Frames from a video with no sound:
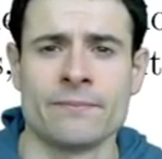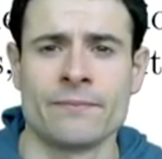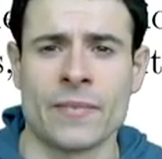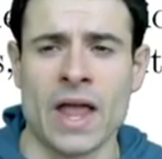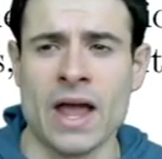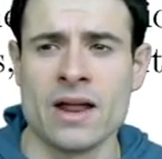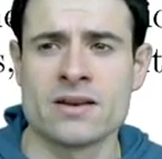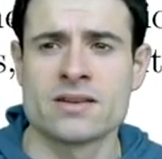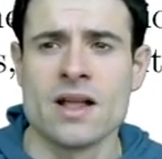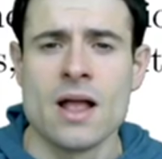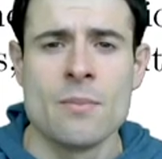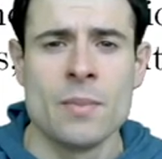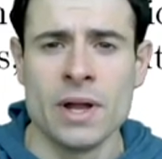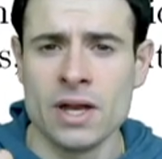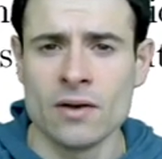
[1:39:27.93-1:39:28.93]
And
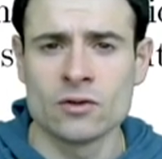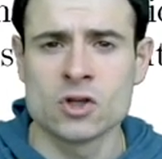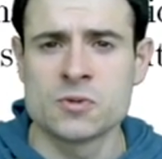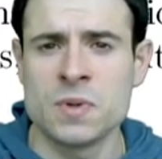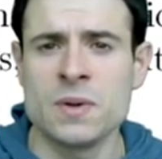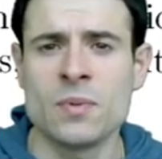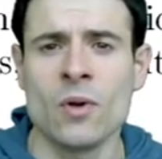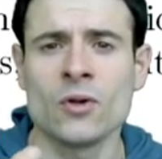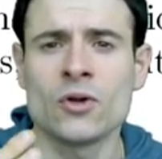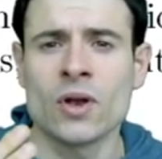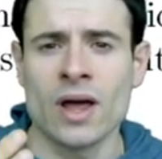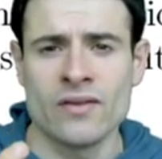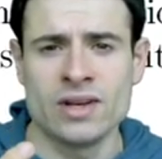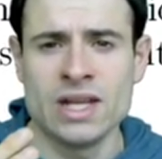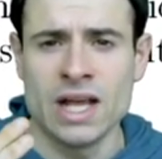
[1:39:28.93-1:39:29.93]
many of those people don't
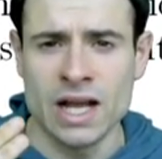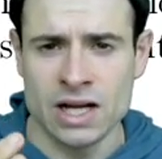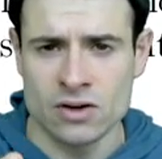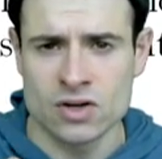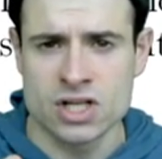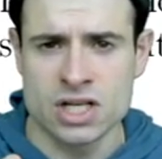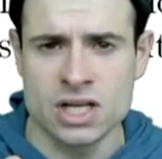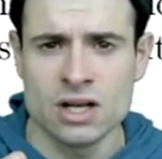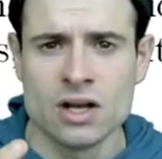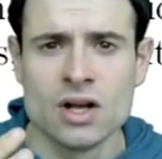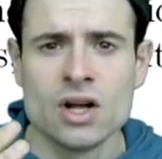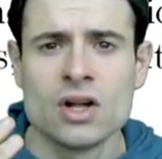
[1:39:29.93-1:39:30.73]
have any energy